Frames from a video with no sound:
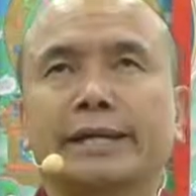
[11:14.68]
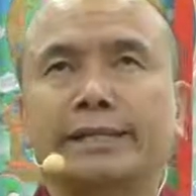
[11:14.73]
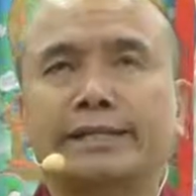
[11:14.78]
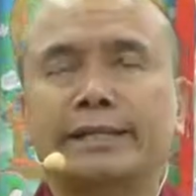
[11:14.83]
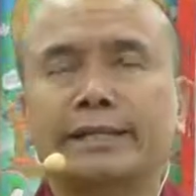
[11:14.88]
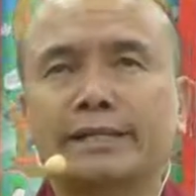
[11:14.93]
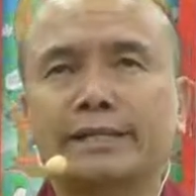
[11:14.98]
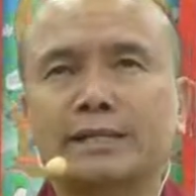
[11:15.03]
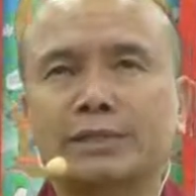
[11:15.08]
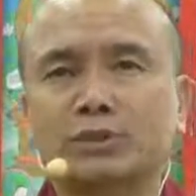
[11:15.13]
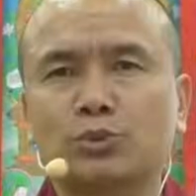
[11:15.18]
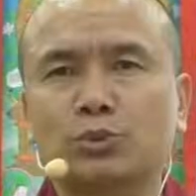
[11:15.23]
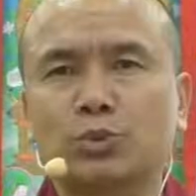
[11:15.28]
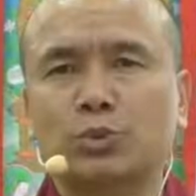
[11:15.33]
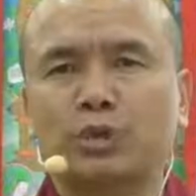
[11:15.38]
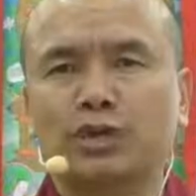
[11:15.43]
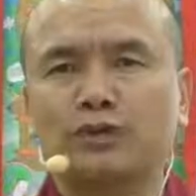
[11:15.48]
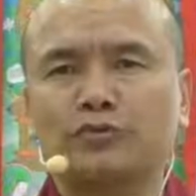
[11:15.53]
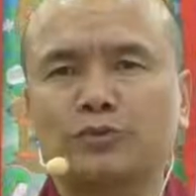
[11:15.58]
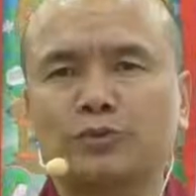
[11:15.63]
Then his
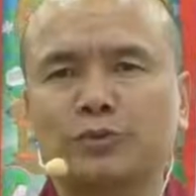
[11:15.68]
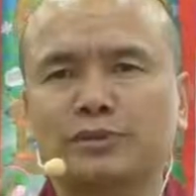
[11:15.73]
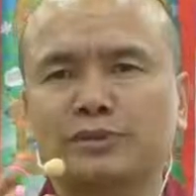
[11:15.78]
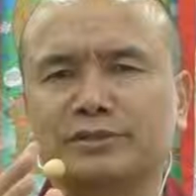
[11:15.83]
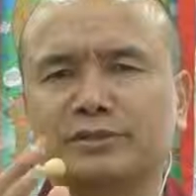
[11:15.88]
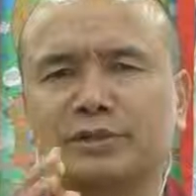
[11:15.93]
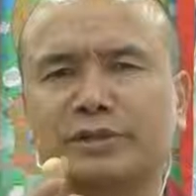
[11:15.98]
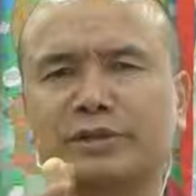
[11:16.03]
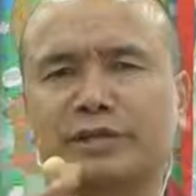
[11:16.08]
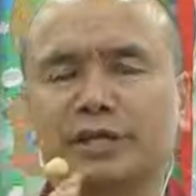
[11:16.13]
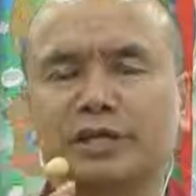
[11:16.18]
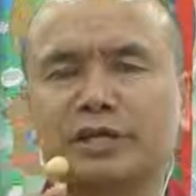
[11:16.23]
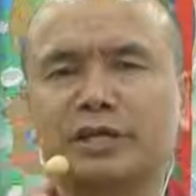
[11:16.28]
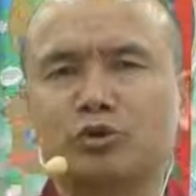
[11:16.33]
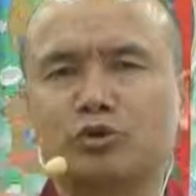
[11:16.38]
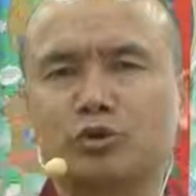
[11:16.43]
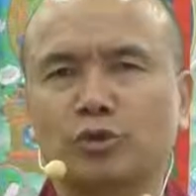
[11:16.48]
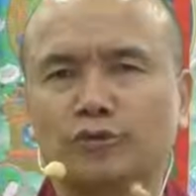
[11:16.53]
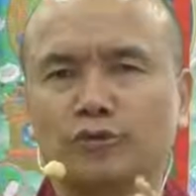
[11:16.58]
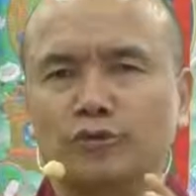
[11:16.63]
wife was there,
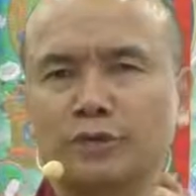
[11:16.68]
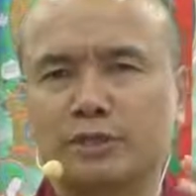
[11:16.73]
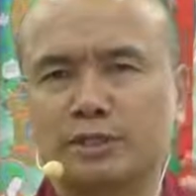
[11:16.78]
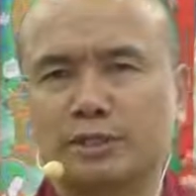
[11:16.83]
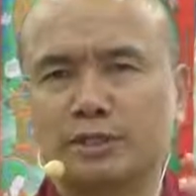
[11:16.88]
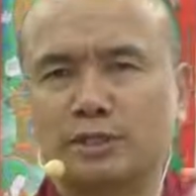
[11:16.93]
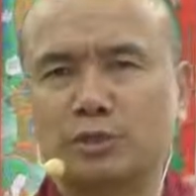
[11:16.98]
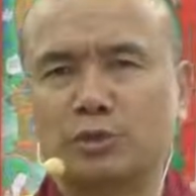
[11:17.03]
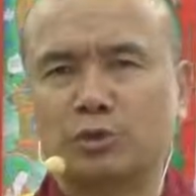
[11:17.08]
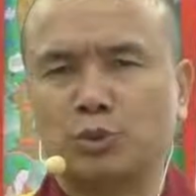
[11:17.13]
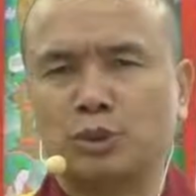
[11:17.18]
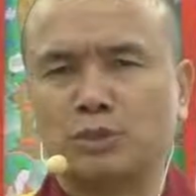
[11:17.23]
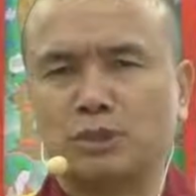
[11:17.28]
and two of us, he